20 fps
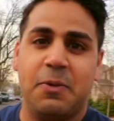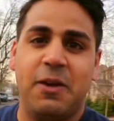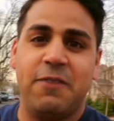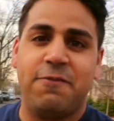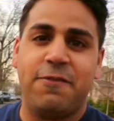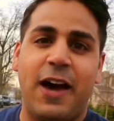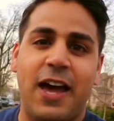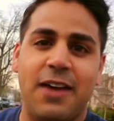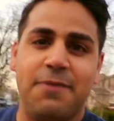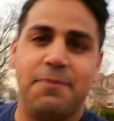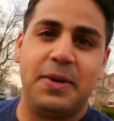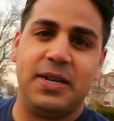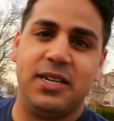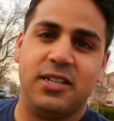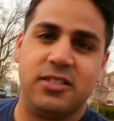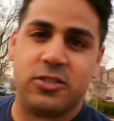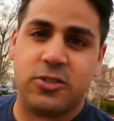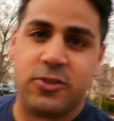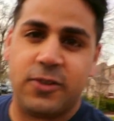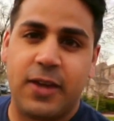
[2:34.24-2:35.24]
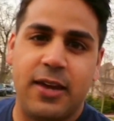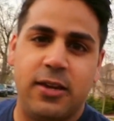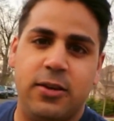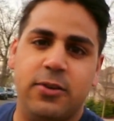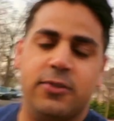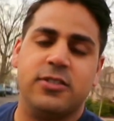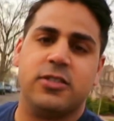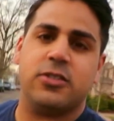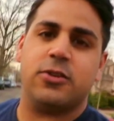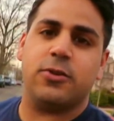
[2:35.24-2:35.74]
me 5 minutes to get
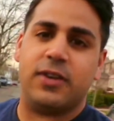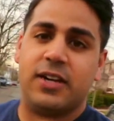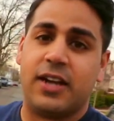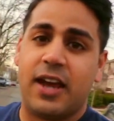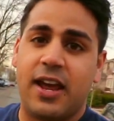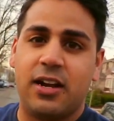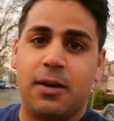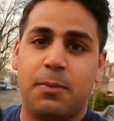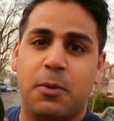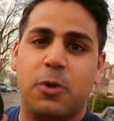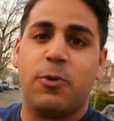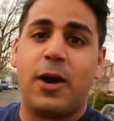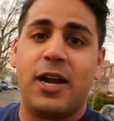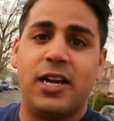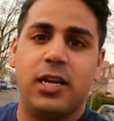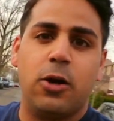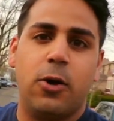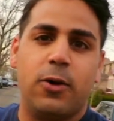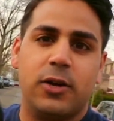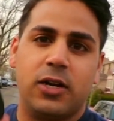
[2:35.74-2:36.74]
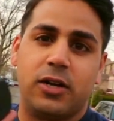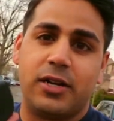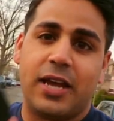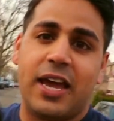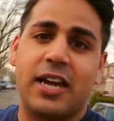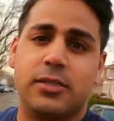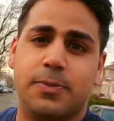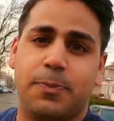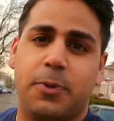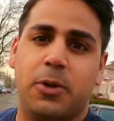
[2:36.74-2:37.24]
used to it, and I'm already going on
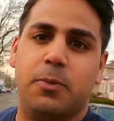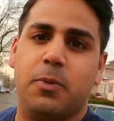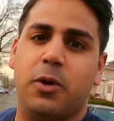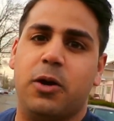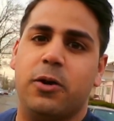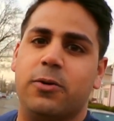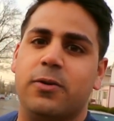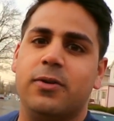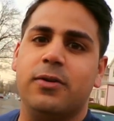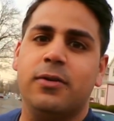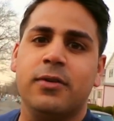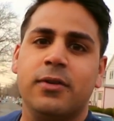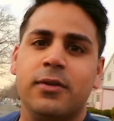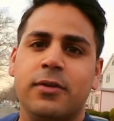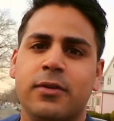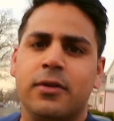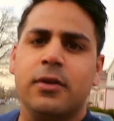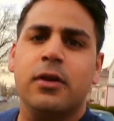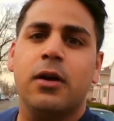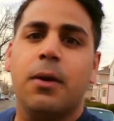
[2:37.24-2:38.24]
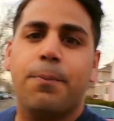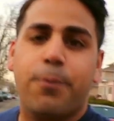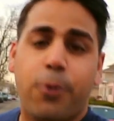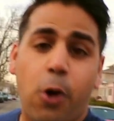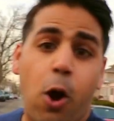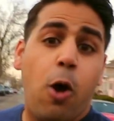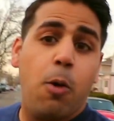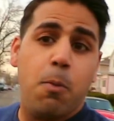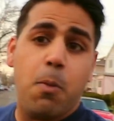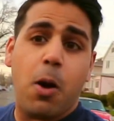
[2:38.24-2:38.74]
expert mode.
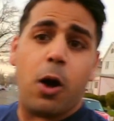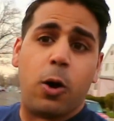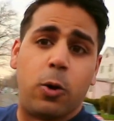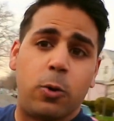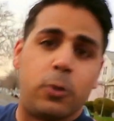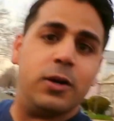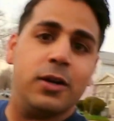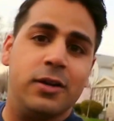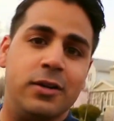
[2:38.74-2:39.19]
Pro mode.